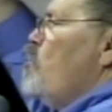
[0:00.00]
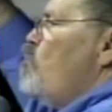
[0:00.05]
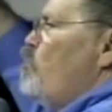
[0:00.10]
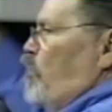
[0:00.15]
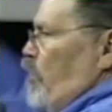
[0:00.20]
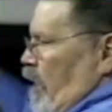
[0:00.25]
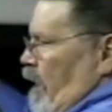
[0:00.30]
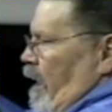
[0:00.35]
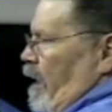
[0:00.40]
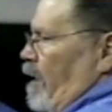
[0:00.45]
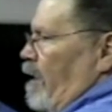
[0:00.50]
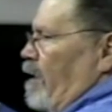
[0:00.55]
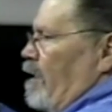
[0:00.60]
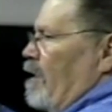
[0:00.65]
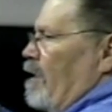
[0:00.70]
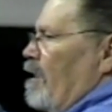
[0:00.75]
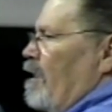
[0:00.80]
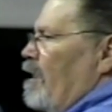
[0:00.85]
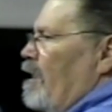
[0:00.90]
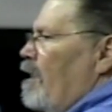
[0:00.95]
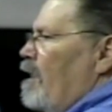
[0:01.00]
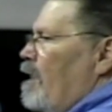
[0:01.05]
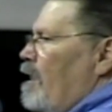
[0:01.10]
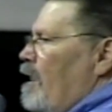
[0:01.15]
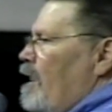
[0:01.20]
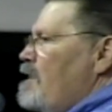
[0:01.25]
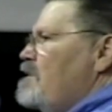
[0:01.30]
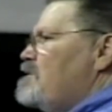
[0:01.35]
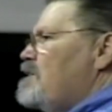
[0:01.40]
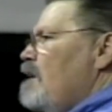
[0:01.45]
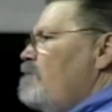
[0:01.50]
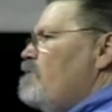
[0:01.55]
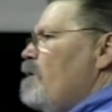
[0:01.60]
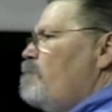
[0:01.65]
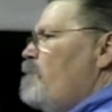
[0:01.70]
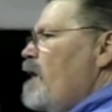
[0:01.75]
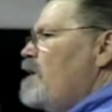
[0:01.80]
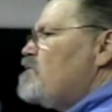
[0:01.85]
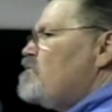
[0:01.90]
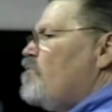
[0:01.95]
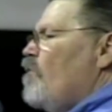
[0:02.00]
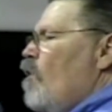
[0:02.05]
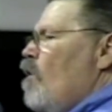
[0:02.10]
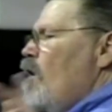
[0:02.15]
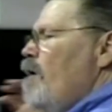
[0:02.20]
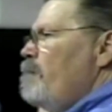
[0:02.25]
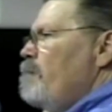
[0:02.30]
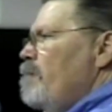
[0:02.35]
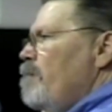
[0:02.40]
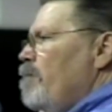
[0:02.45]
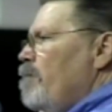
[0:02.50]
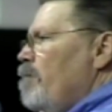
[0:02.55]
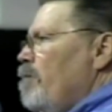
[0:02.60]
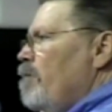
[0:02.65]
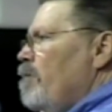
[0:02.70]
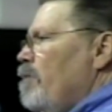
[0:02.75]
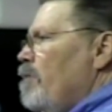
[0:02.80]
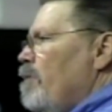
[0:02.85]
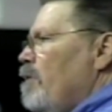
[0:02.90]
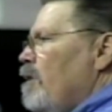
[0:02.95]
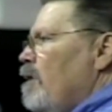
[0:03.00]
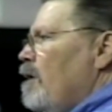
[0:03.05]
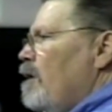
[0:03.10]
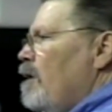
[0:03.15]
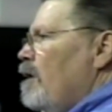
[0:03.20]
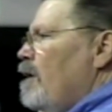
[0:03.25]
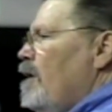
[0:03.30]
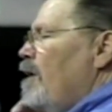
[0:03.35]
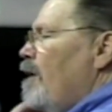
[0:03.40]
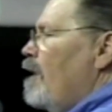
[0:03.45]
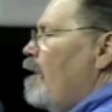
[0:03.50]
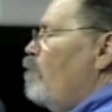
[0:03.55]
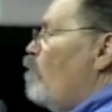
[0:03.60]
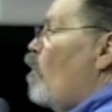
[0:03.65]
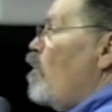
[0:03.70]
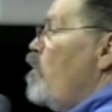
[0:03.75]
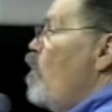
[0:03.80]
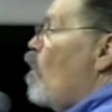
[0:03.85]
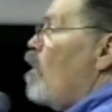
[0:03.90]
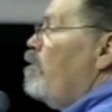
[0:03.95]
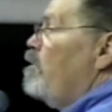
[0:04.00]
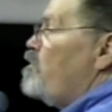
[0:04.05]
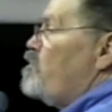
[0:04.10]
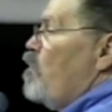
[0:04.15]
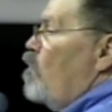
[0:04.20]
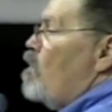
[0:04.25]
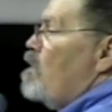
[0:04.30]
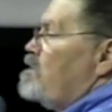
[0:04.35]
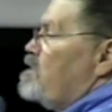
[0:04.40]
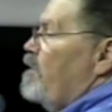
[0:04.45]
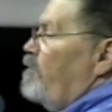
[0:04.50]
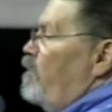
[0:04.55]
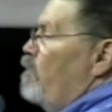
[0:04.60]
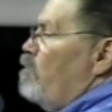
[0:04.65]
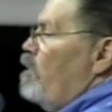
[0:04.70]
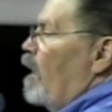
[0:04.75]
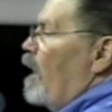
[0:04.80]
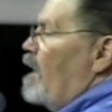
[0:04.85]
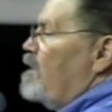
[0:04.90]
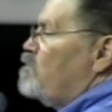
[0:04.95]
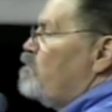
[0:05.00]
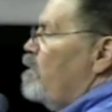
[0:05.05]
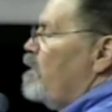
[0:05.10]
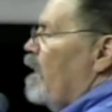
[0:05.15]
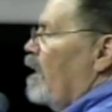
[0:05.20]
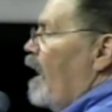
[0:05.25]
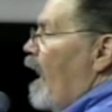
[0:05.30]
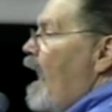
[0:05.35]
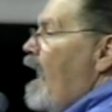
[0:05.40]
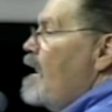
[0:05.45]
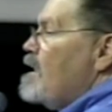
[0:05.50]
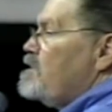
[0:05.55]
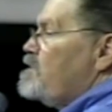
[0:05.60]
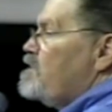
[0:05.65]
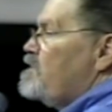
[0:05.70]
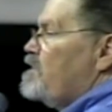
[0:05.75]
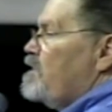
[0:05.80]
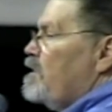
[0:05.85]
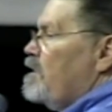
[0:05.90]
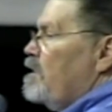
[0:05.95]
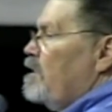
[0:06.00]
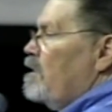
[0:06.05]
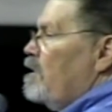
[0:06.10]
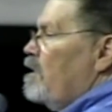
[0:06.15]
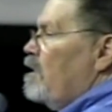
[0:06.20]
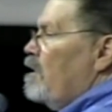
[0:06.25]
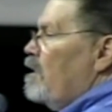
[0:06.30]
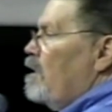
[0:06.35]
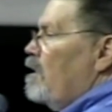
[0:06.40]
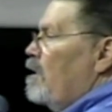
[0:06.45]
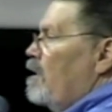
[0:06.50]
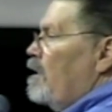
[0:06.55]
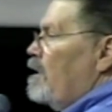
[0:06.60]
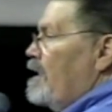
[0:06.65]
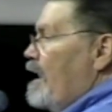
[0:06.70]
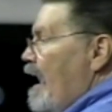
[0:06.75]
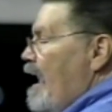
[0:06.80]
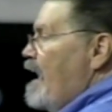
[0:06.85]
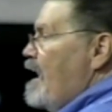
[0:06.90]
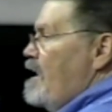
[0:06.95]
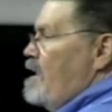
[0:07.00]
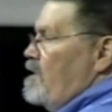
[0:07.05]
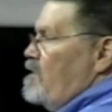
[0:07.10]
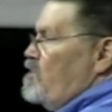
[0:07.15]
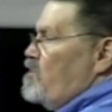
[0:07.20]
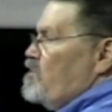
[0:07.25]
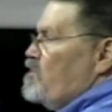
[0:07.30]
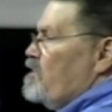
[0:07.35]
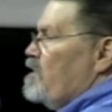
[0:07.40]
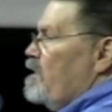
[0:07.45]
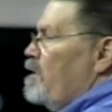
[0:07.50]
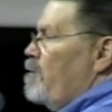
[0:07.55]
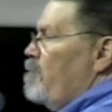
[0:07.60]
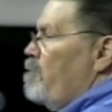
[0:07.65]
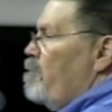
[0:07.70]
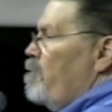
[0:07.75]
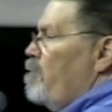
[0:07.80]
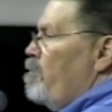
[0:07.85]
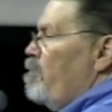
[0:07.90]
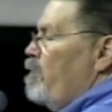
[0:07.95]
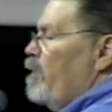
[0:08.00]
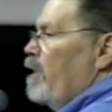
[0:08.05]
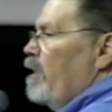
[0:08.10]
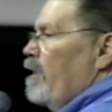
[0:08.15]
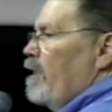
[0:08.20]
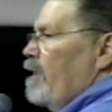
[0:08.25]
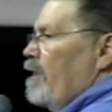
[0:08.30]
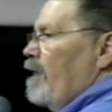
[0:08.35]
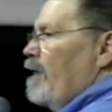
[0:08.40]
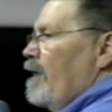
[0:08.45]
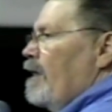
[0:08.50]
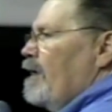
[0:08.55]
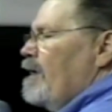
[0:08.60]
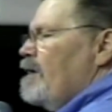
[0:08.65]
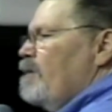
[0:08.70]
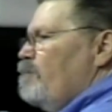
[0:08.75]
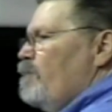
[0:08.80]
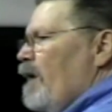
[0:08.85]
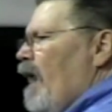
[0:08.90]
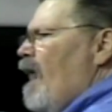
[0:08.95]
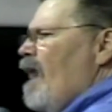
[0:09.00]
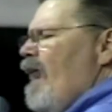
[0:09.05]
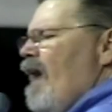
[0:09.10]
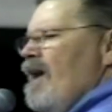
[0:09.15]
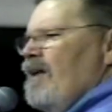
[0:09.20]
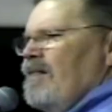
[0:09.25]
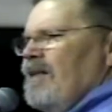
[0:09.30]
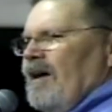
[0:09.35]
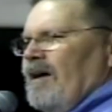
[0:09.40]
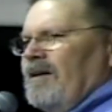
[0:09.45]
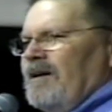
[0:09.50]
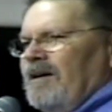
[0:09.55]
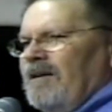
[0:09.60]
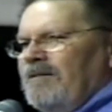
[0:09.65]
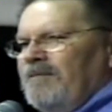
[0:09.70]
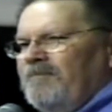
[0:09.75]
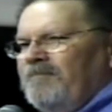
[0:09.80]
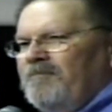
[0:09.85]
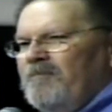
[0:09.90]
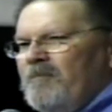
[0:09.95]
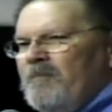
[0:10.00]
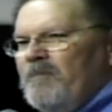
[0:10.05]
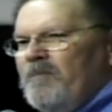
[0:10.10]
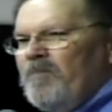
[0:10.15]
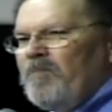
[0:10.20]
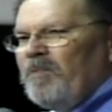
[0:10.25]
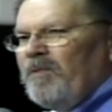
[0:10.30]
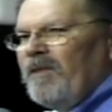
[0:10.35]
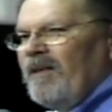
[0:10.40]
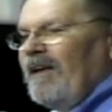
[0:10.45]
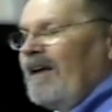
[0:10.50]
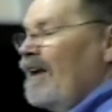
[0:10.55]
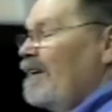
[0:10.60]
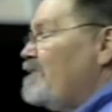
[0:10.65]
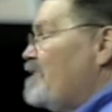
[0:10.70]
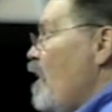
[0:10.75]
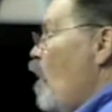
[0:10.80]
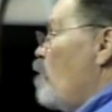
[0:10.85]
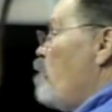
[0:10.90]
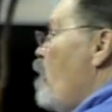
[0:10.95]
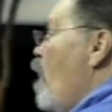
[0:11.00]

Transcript: new thing. He saved the best for. Well, you ought to rejoice if you realize we're the last days. But I like that. See, our